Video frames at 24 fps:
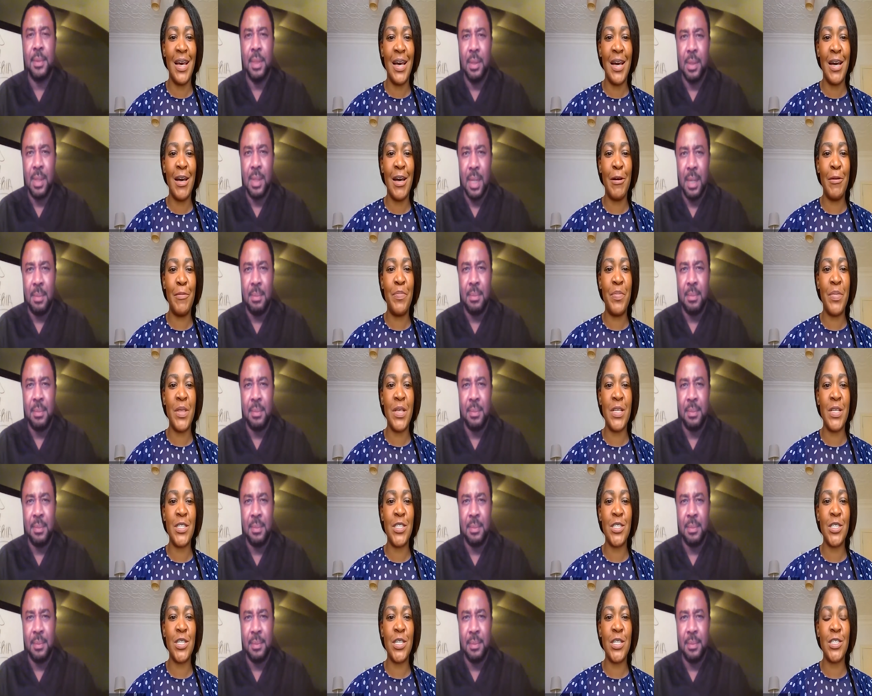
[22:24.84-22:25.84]
Speaker 1: Um, okay.
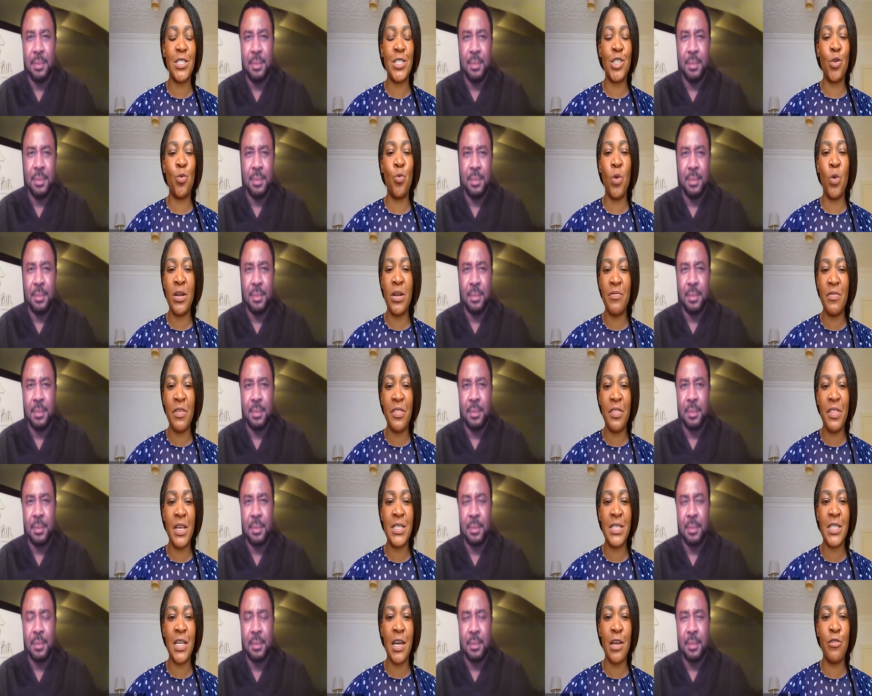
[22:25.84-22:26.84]
So one of the
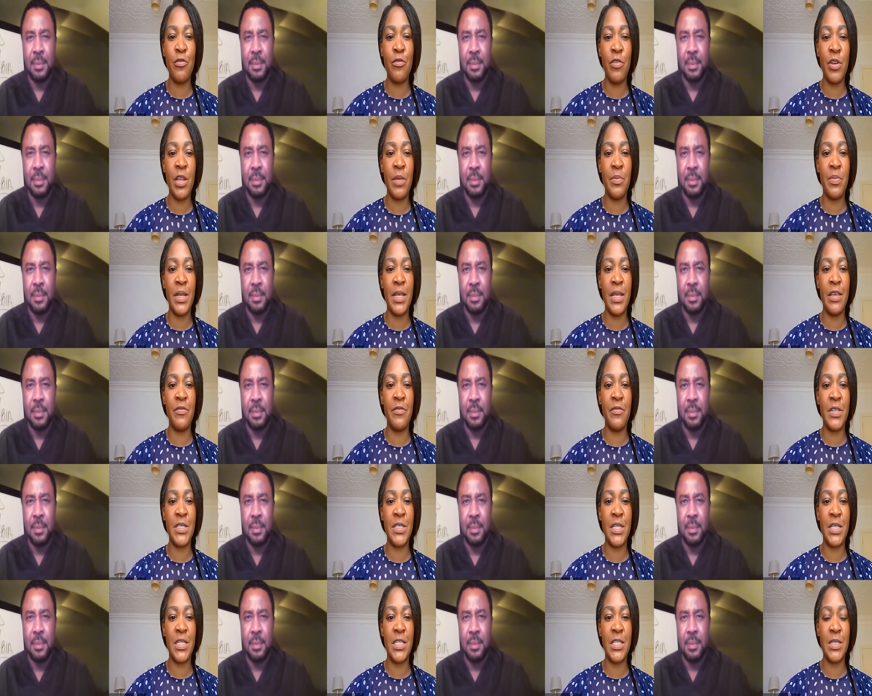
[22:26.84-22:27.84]
things that I really believe
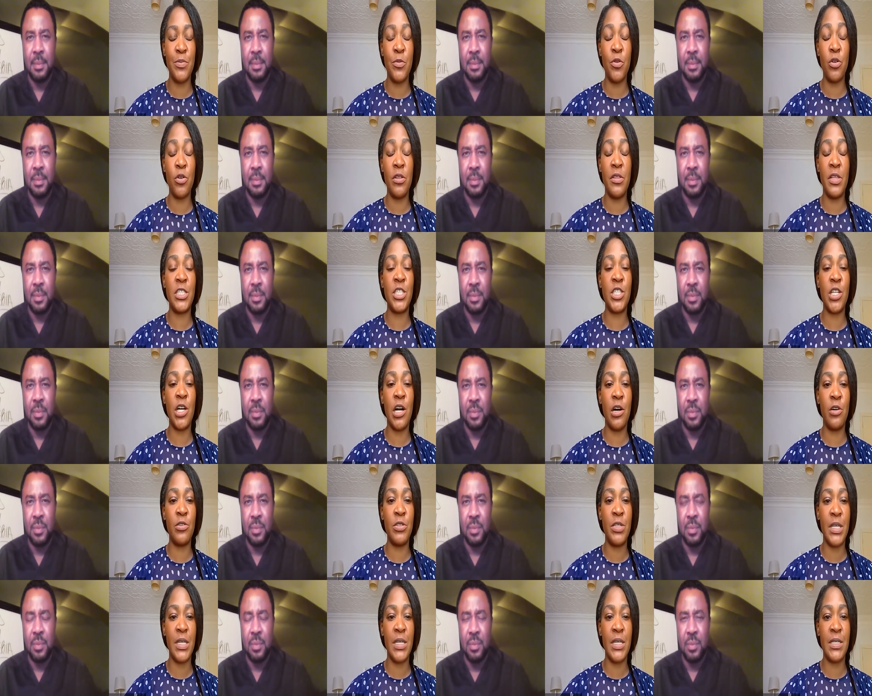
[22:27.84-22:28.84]
is the smaller the
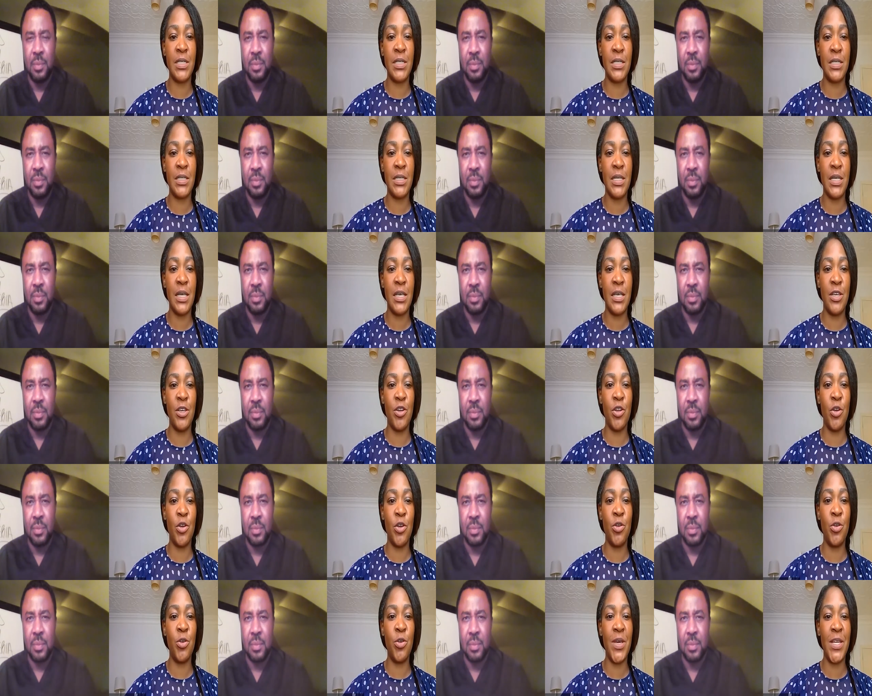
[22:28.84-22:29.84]
child is, you
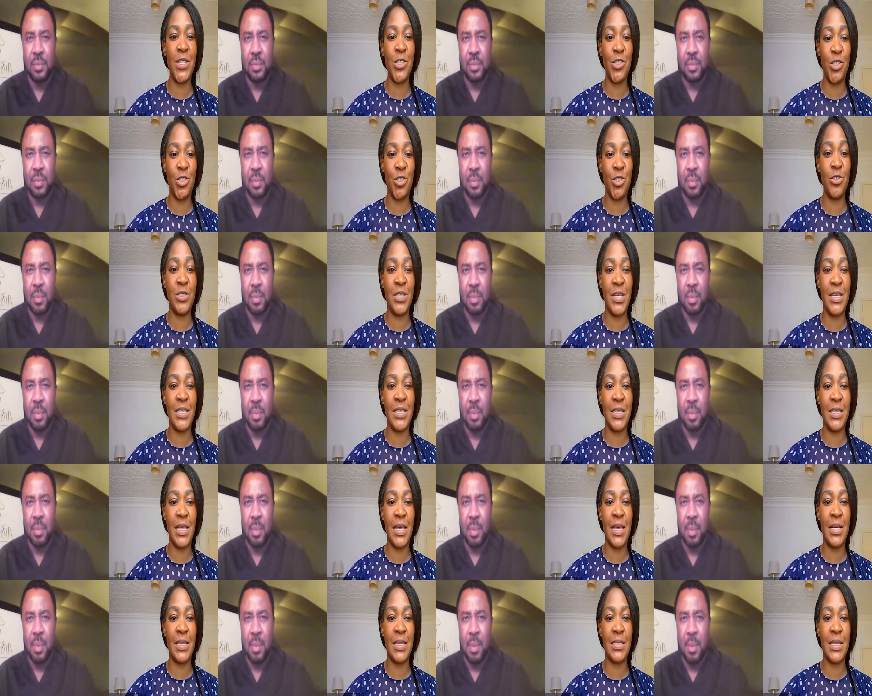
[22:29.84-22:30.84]
know, you introduce these
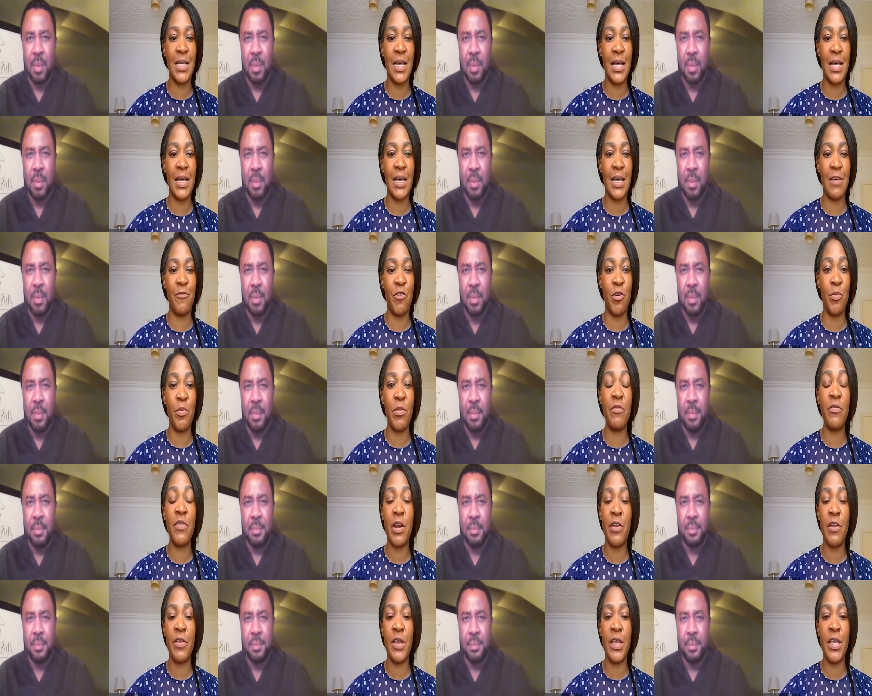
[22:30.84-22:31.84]
things from a
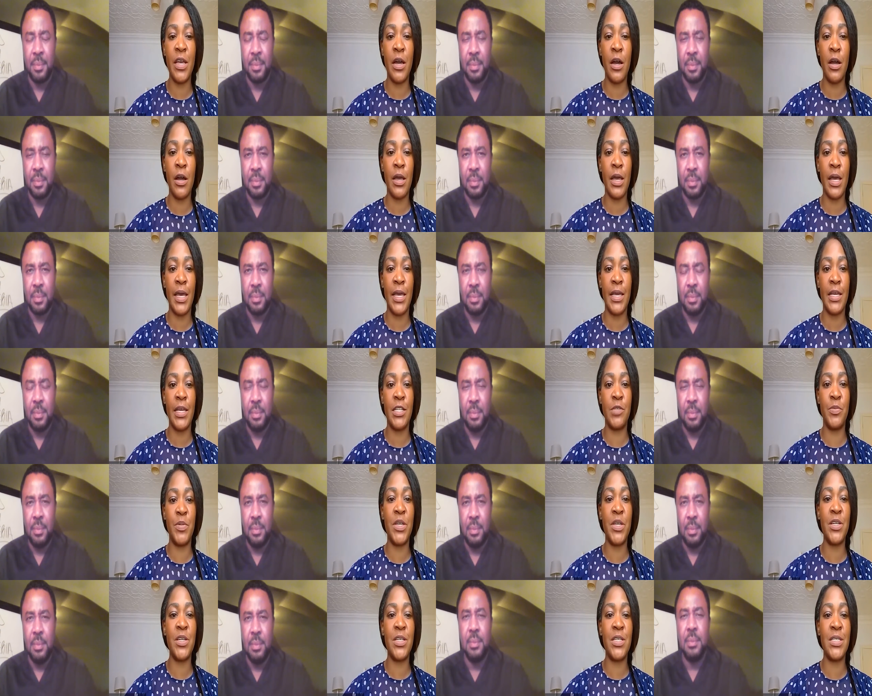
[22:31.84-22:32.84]
very young
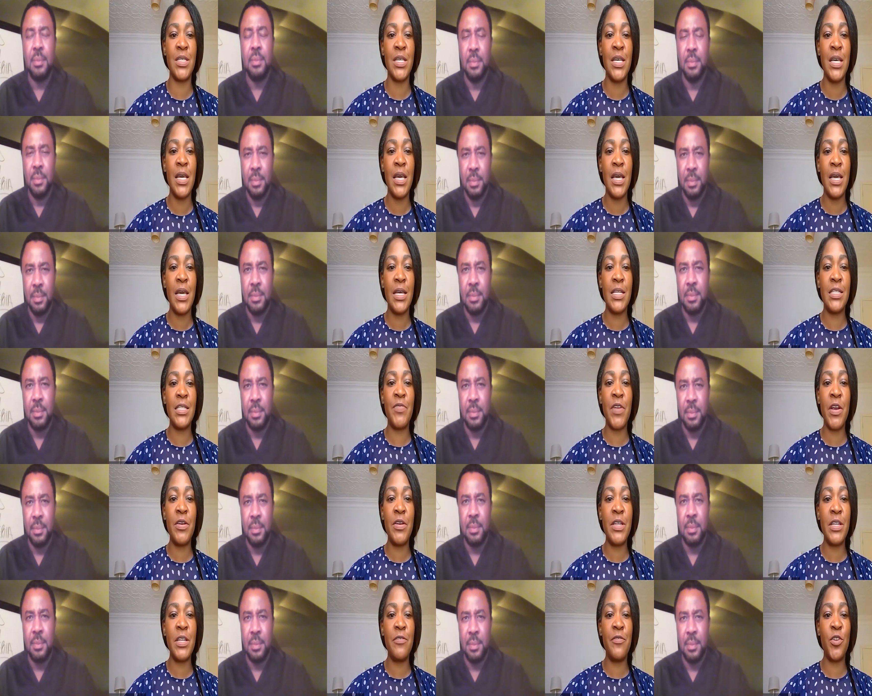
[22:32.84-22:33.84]
age because it's
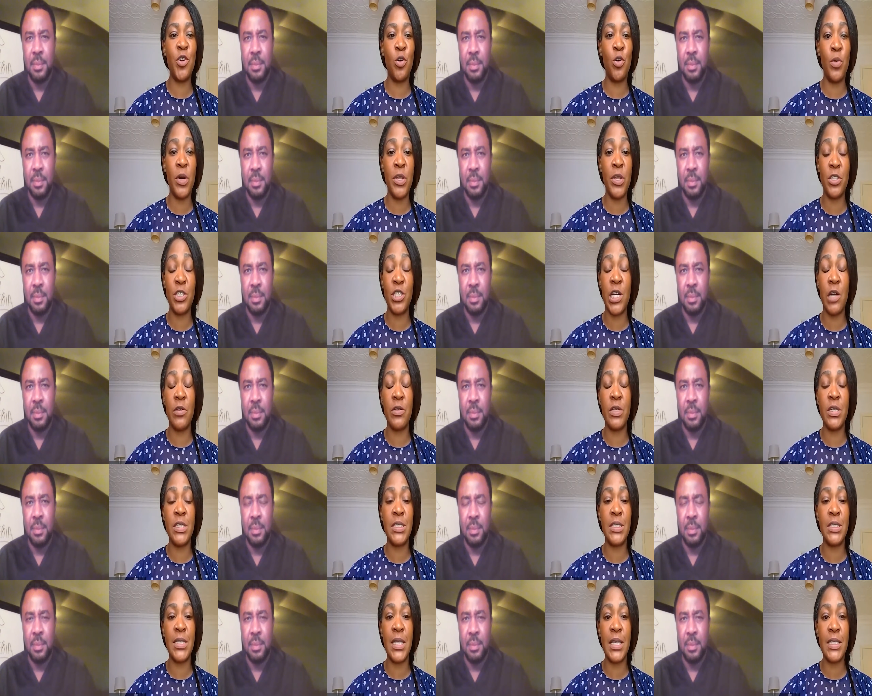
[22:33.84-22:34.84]
very difficult when your child
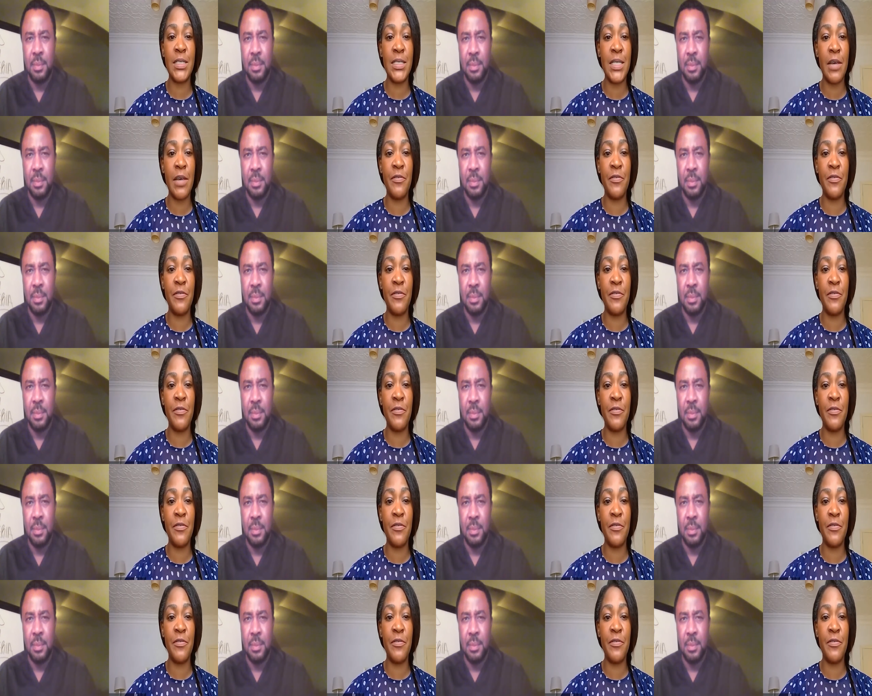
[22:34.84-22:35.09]
is six,